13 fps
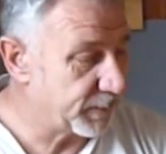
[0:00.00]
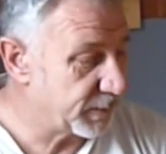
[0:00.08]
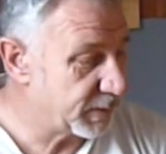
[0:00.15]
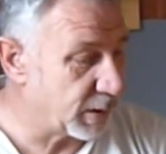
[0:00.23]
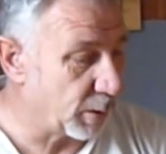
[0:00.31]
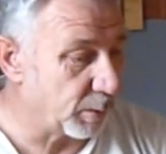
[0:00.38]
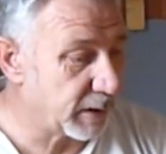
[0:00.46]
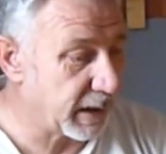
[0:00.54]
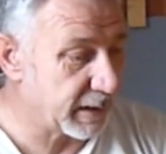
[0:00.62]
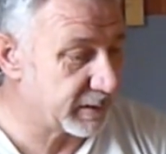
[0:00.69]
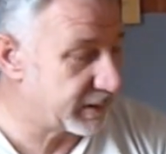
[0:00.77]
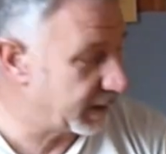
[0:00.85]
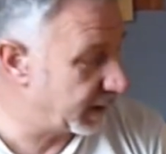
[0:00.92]
So we'll
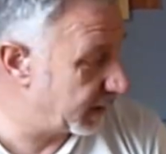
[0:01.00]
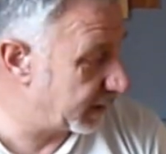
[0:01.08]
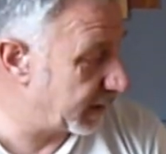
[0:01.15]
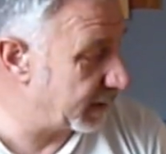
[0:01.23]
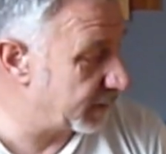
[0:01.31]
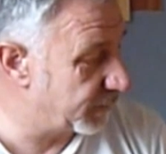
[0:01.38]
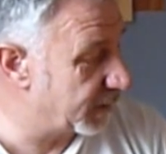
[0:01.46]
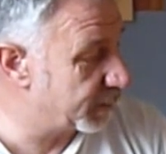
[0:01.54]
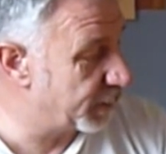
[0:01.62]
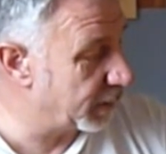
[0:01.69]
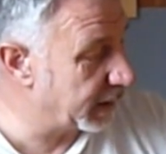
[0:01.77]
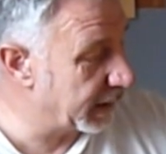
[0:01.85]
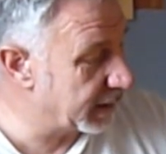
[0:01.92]
get this first
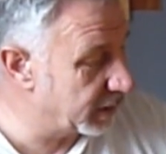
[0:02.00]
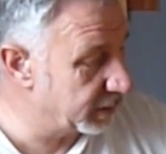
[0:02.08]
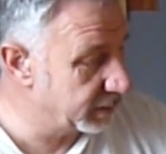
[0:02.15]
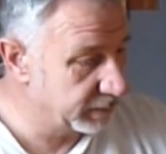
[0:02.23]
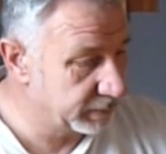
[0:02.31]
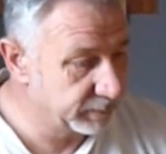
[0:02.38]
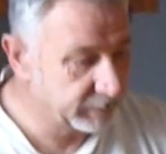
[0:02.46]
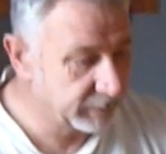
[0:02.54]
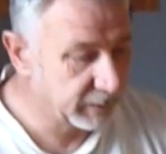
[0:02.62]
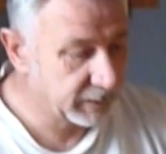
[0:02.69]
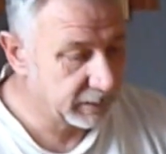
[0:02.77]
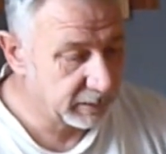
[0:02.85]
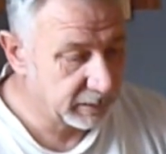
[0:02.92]
bulkhead done,
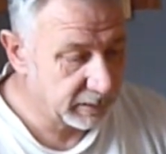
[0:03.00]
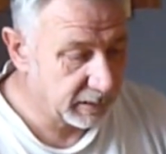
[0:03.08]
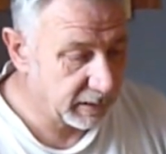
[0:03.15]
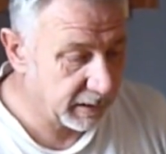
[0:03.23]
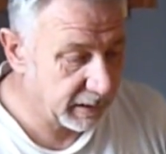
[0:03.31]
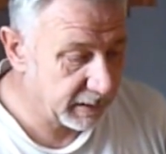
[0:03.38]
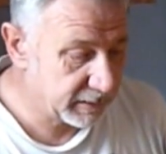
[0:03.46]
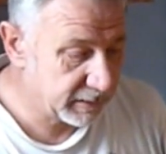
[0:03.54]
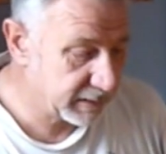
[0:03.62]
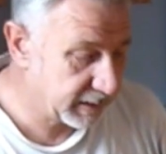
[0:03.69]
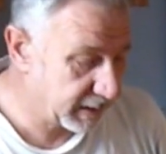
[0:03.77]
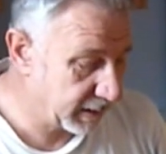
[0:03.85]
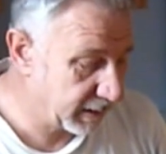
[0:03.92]
and
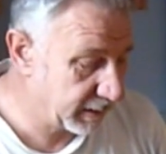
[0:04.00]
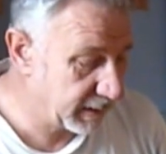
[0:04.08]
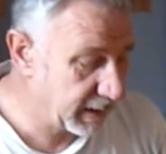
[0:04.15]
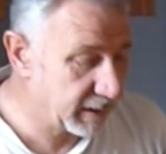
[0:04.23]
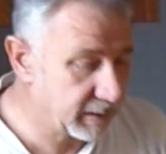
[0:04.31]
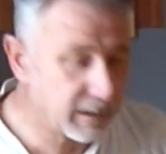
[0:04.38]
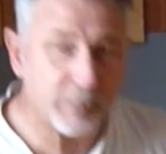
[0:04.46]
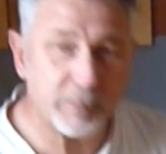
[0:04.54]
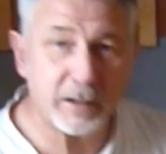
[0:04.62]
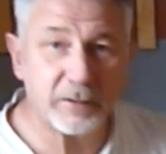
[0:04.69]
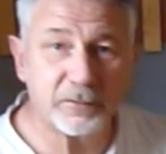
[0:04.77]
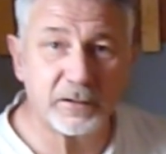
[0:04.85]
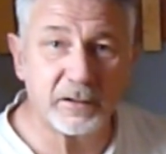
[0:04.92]
yeah, that'll be
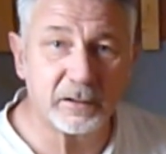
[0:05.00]
it for